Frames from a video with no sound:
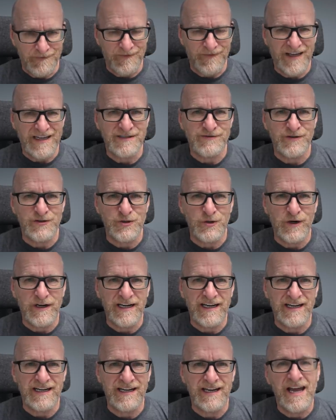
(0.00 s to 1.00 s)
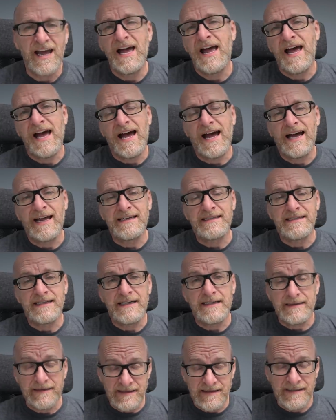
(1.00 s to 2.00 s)
Thanks for joining, and
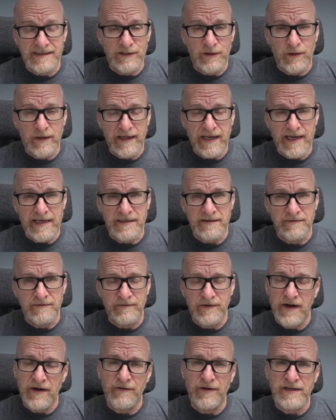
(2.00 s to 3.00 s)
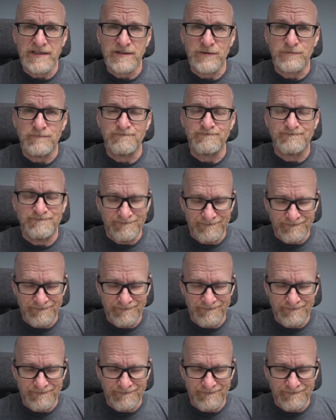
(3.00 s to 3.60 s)
see you all again very, very soon.